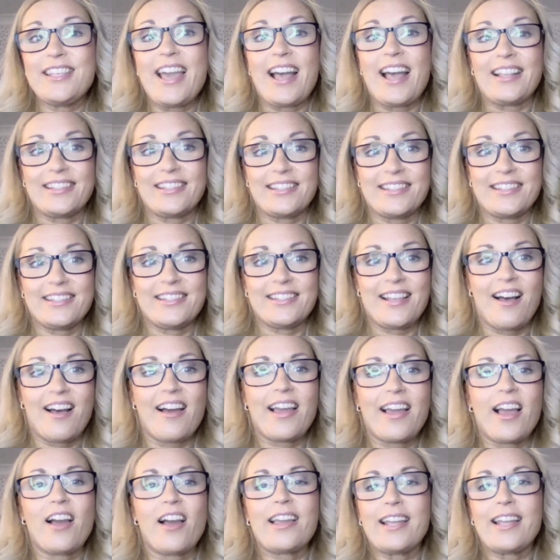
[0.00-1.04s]
Yes,
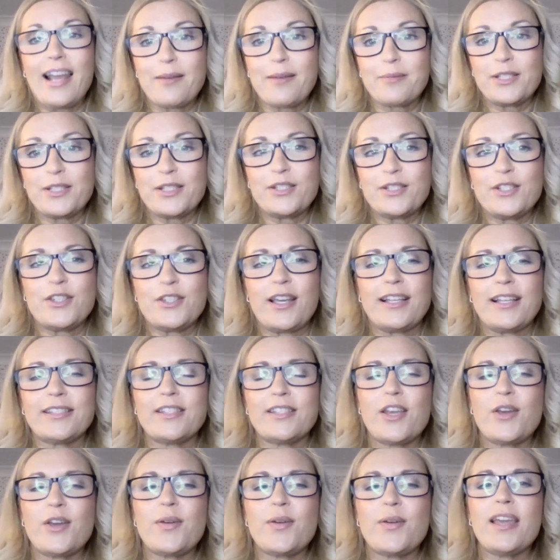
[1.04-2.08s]
I can absolutely do that.
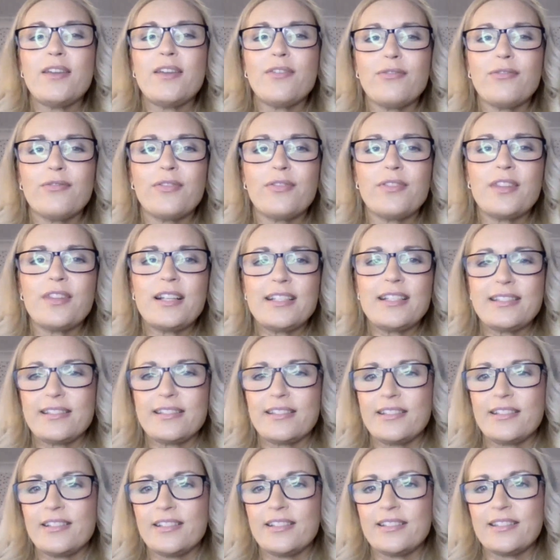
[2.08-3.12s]
So if the
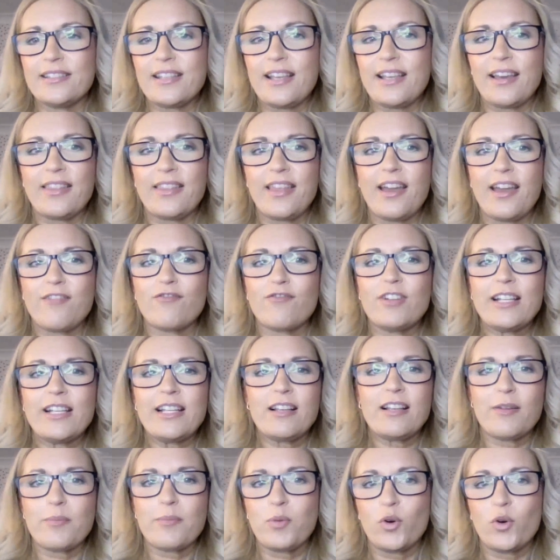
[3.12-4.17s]
listeners out there
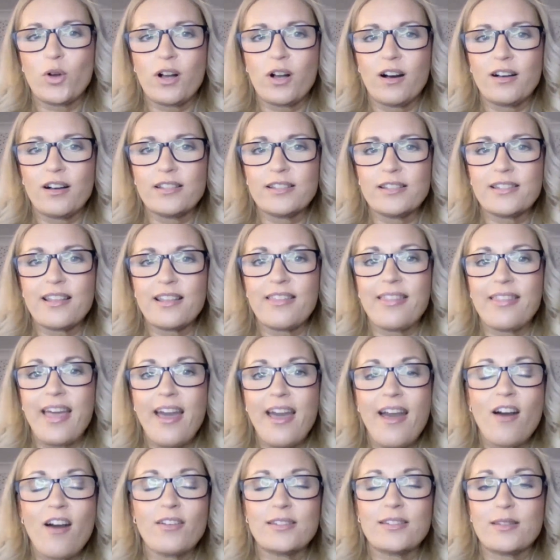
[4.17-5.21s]
really like podcasts,
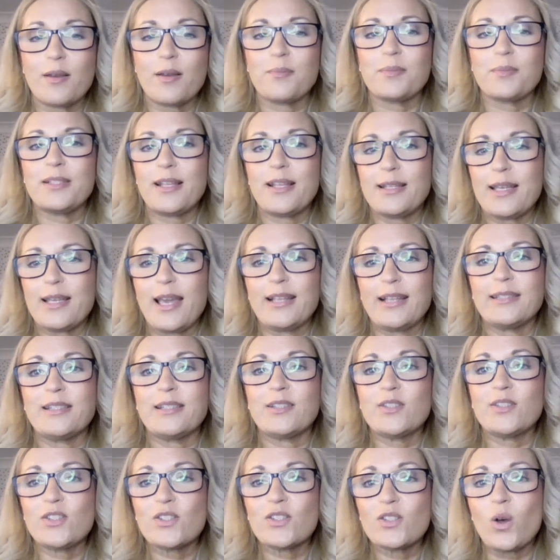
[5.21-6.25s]
there are some
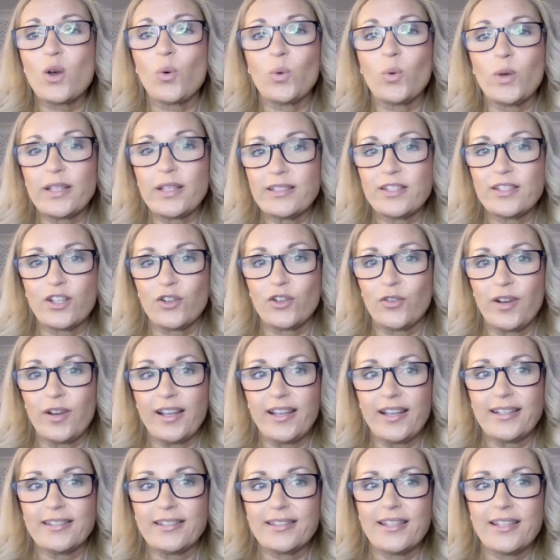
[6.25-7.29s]
dedicated solely to
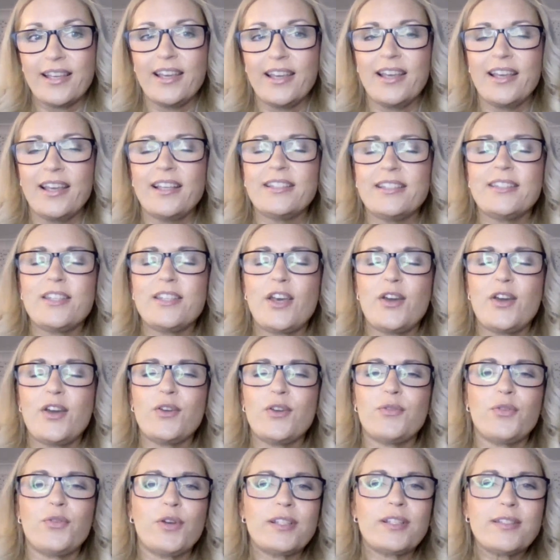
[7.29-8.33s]
careers.
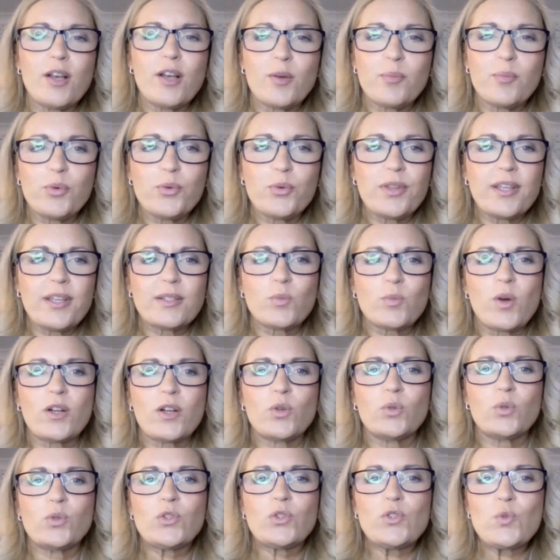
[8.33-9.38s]
So for example, there's
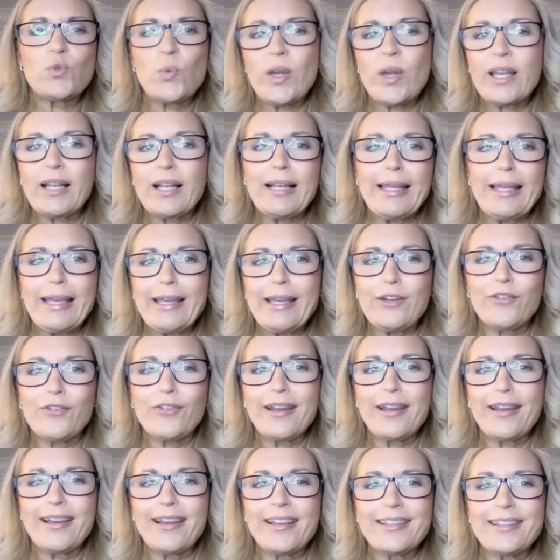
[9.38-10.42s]
one called Squiggly
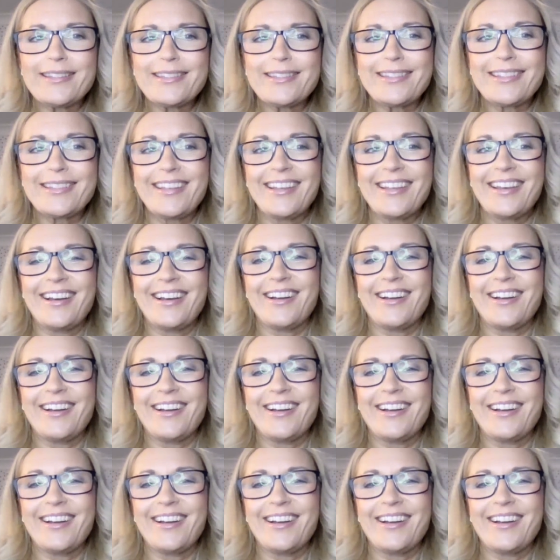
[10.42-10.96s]
Careers.